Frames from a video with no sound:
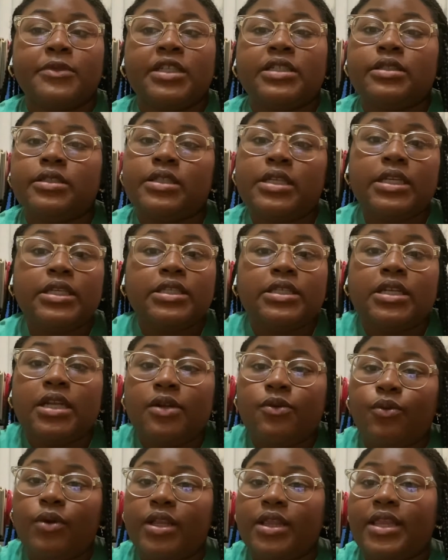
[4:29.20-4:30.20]

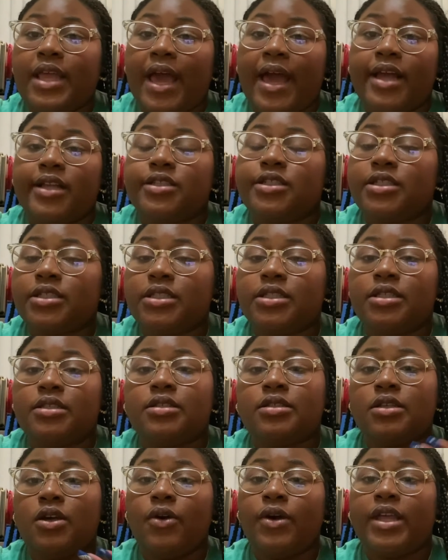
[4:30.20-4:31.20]
seasoning with that just
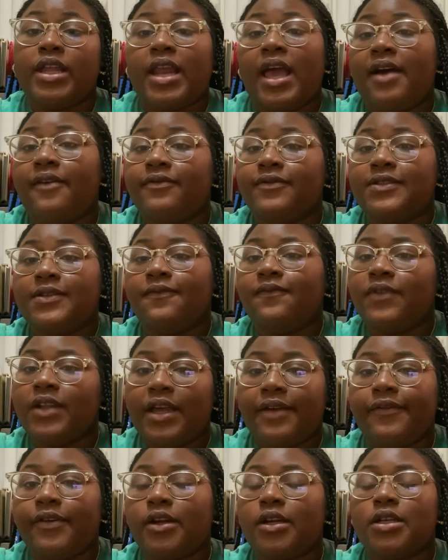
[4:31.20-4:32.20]
so it can have some
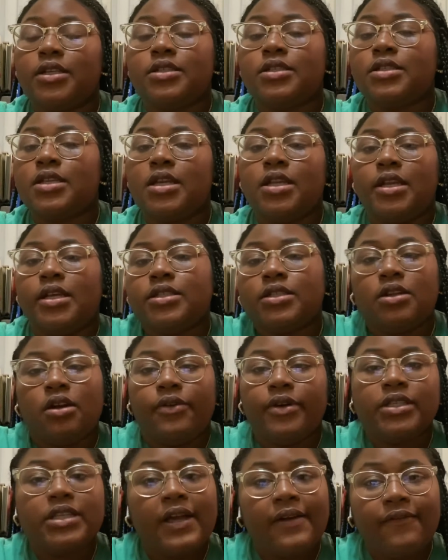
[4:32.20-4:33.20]
flavor, because it doesn't
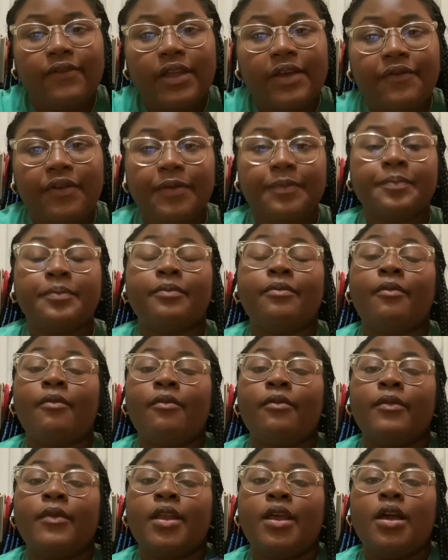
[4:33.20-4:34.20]
always have flavor.
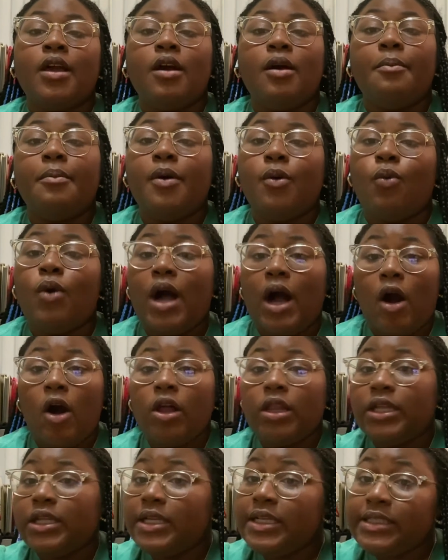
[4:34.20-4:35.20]
But while all
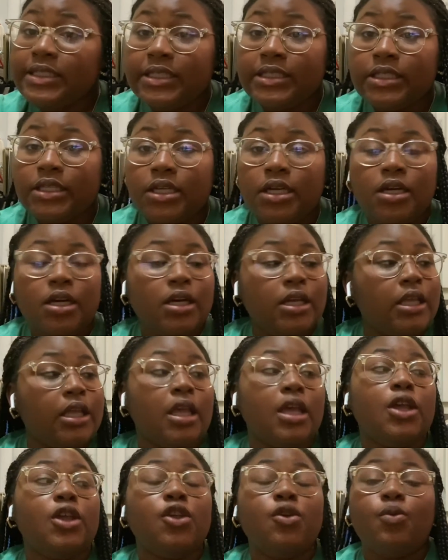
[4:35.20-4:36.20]
of this is
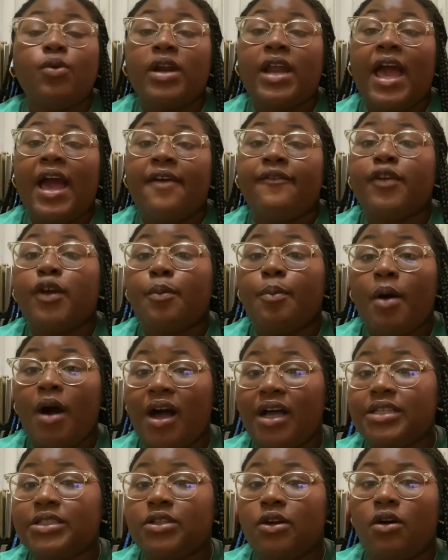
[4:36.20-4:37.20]
cooking, you want to have your
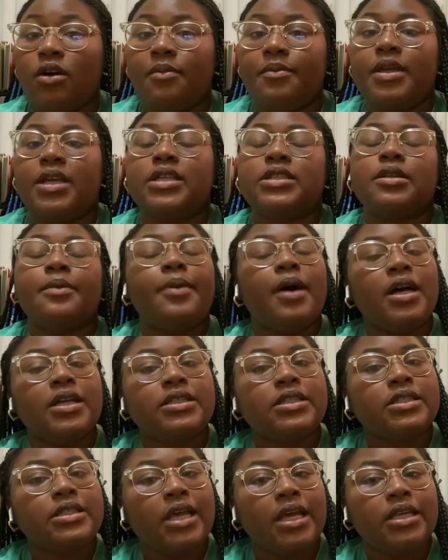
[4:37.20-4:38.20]
pasta on, because the
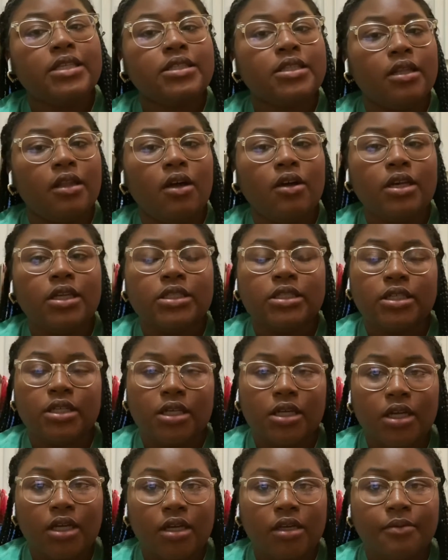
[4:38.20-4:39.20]
pasta takes the longest to
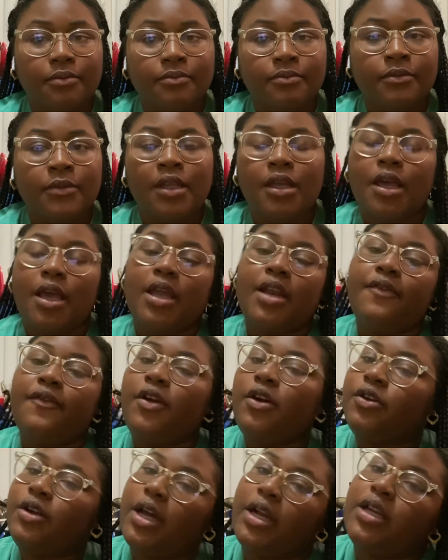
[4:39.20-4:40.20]
cook. And if you
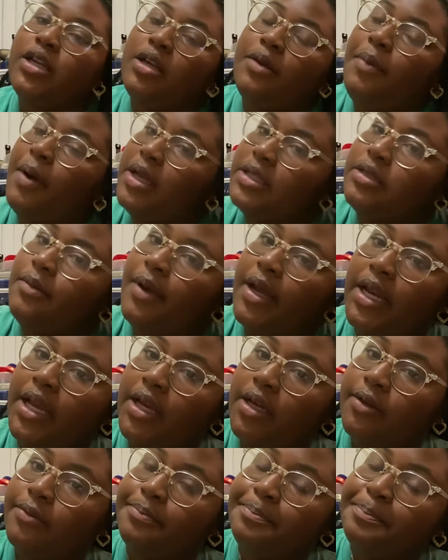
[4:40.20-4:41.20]
don't know how to cook pasta by now,